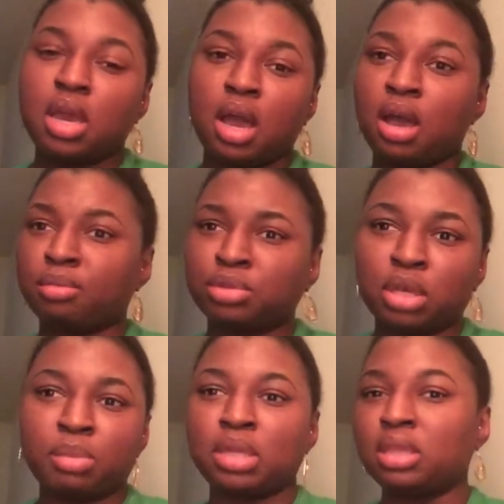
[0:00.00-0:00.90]
So I
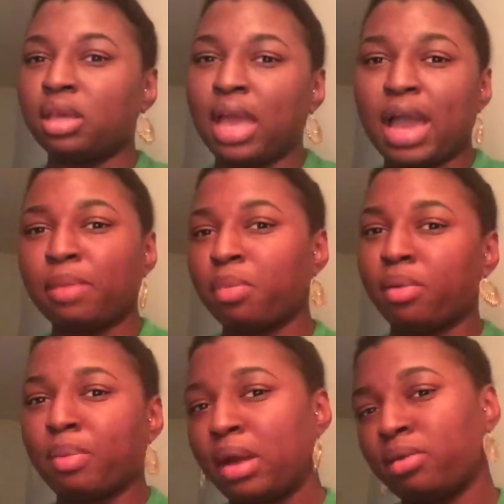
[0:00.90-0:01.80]
mean, the hype
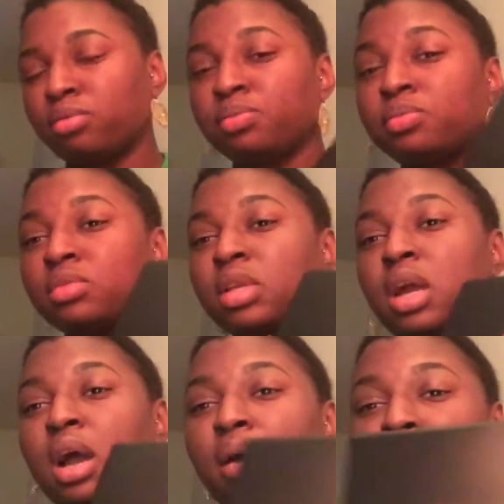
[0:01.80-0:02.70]
around
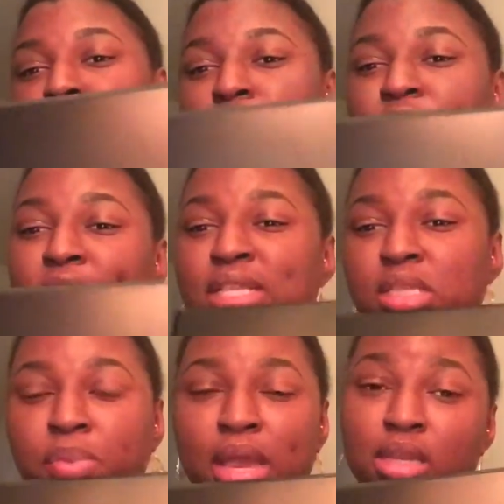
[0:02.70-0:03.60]
fancy
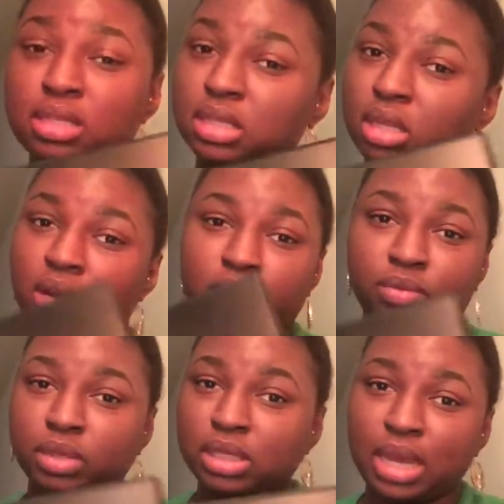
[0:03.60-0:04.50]
palettes are
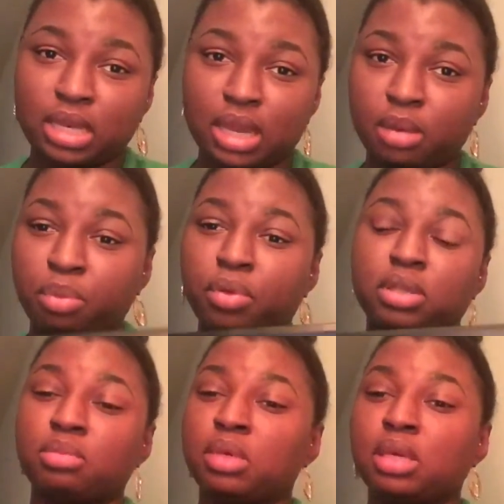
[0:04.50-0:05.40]
really not that
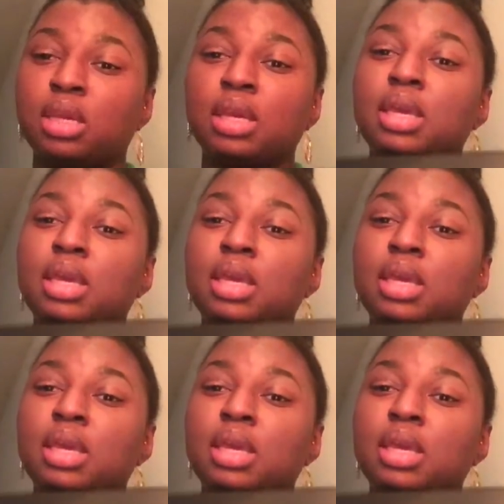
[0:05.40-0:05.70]
important to me.